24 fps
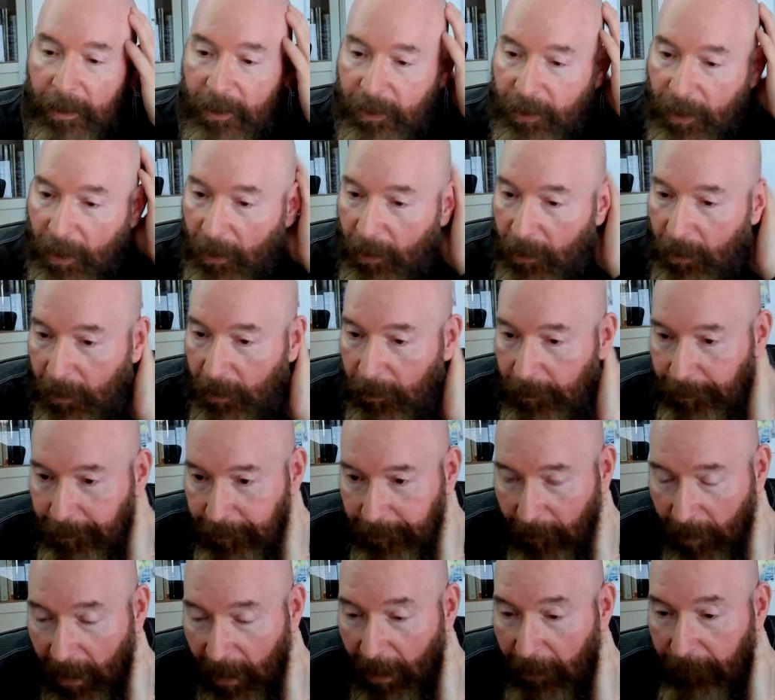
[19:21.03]
So
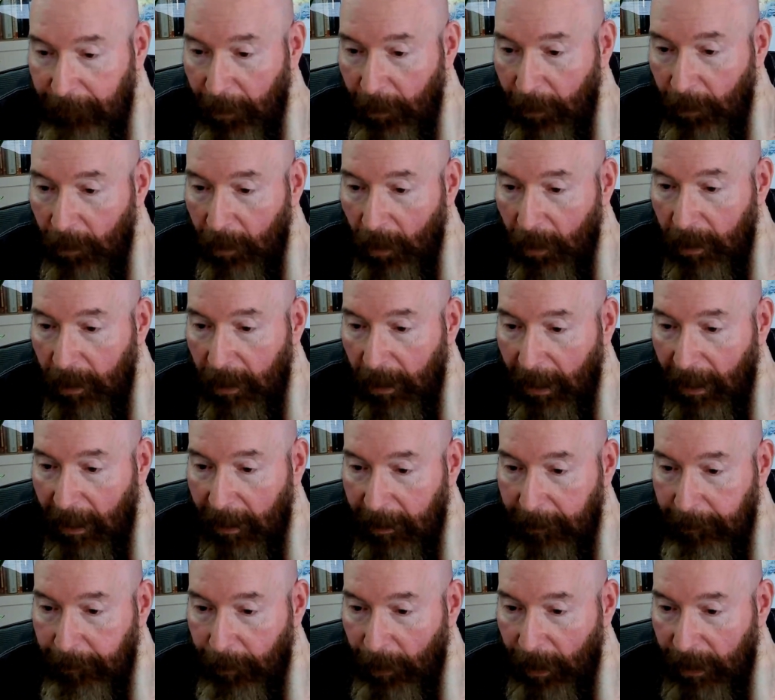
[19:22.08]
if you look
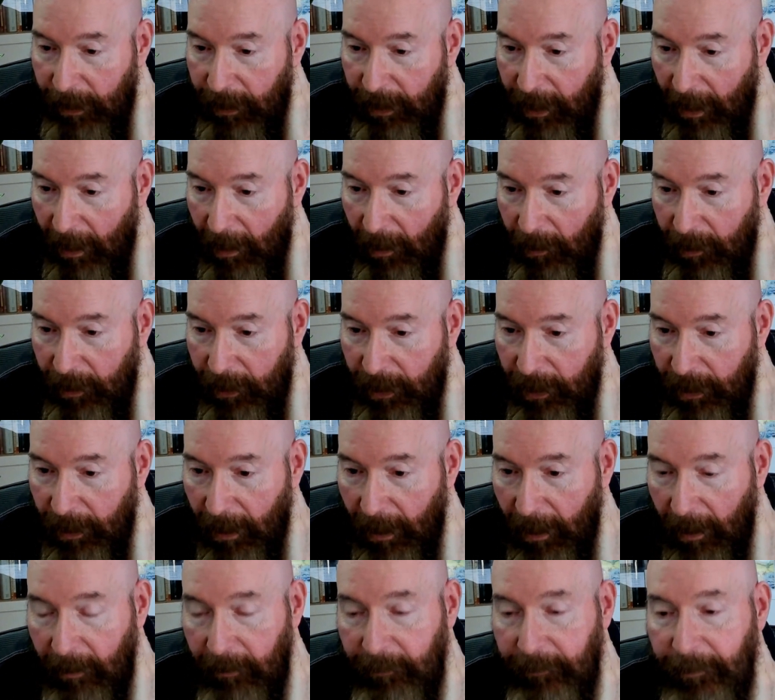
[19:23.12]
at printouts
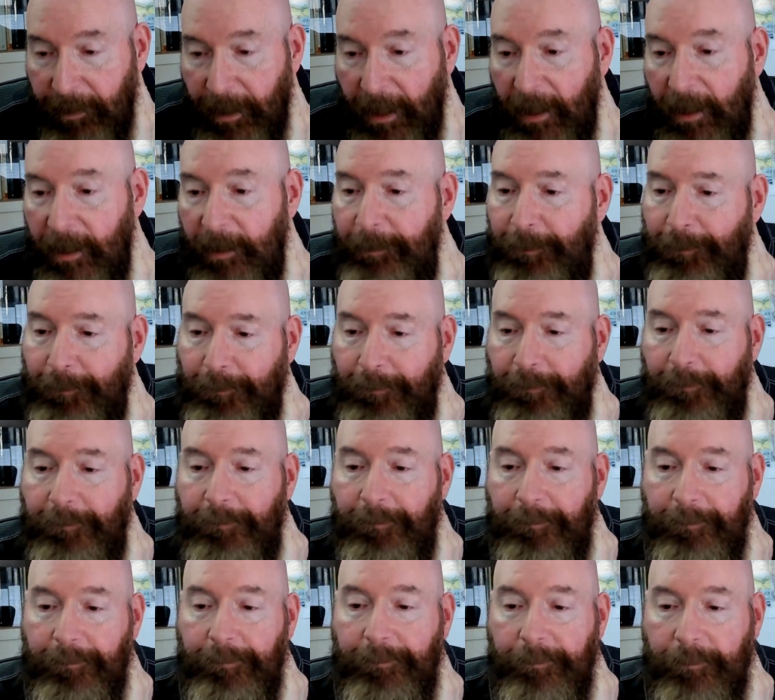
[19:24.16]
of
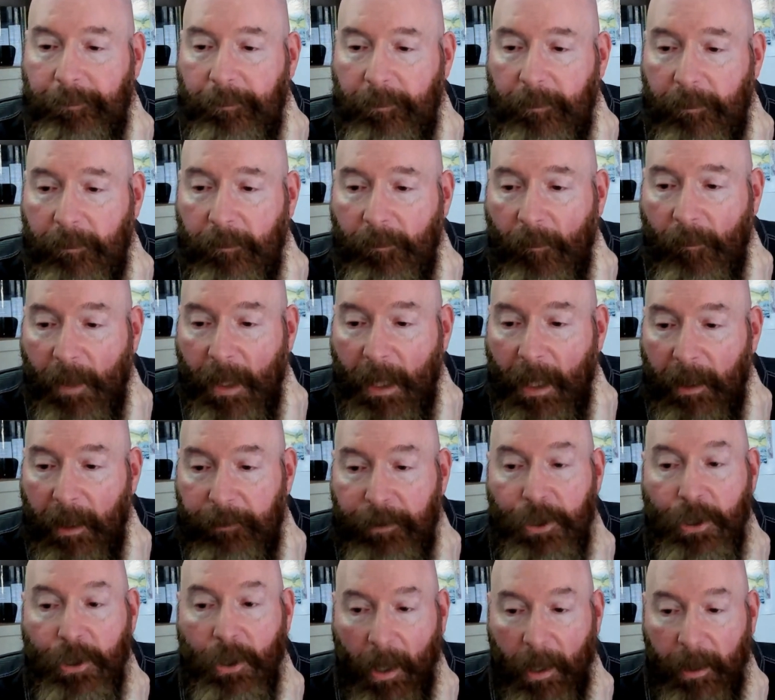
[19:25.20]

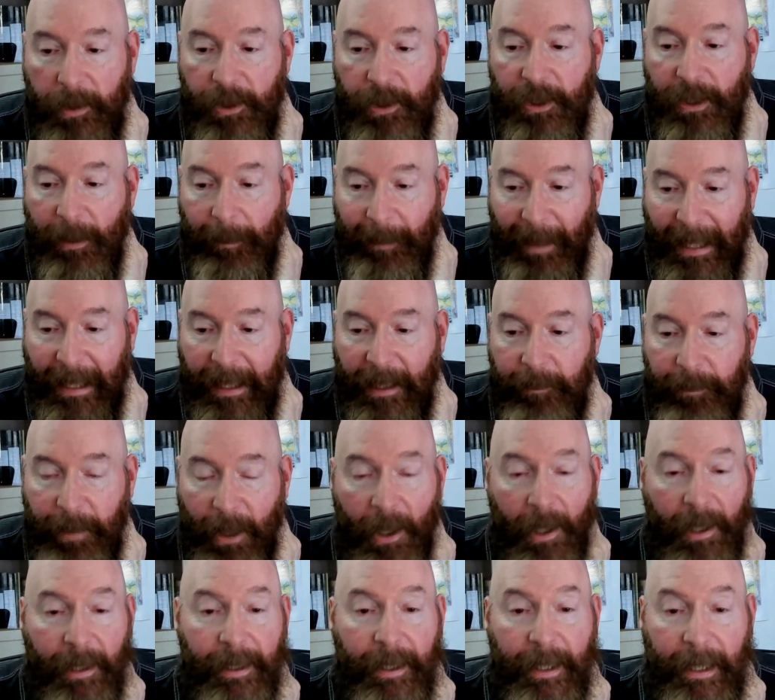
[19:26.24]
charts, depending
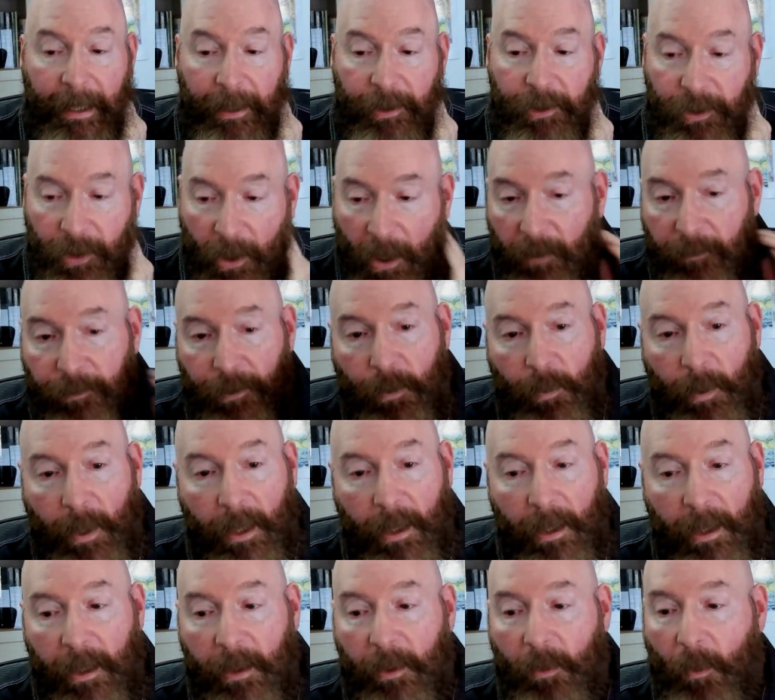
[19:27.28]
upon the
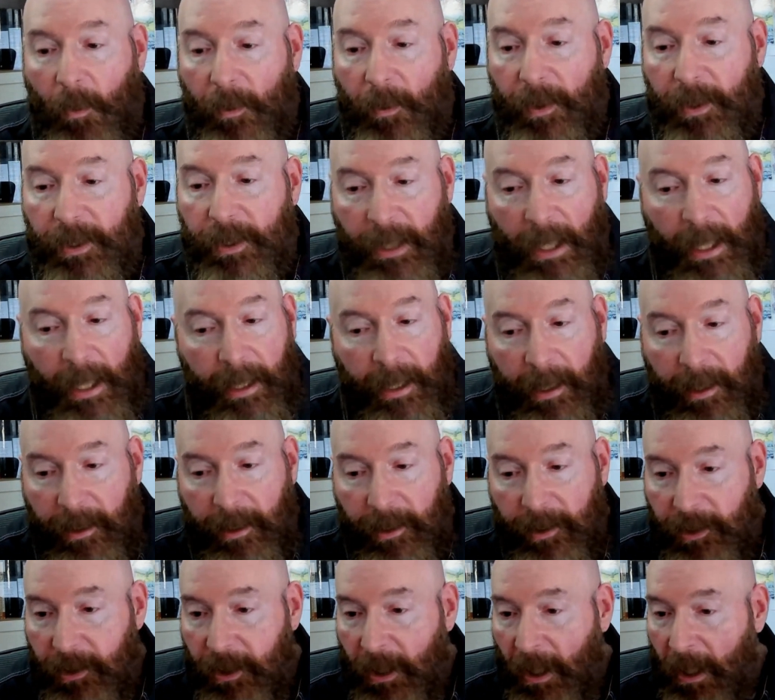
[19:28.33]
software or the
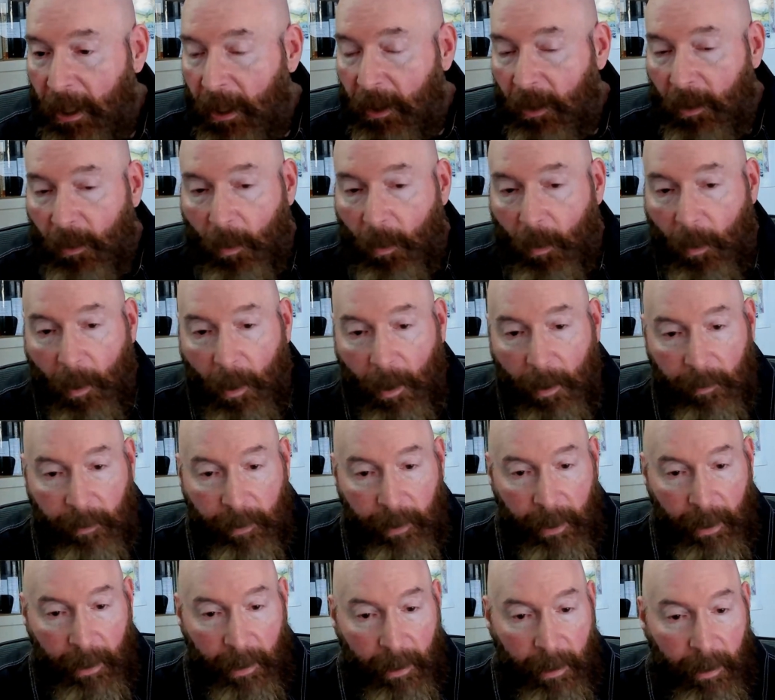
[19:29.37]
settings or
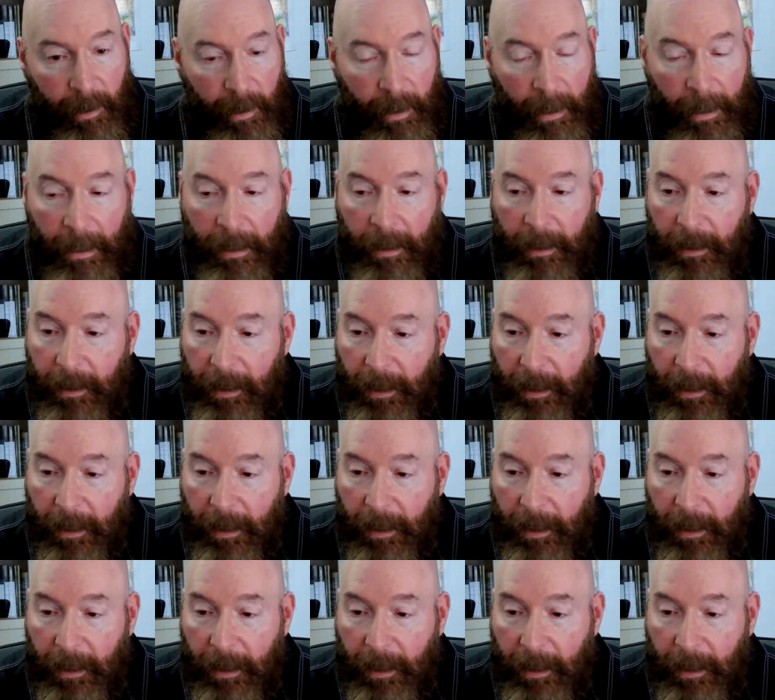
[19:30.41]
the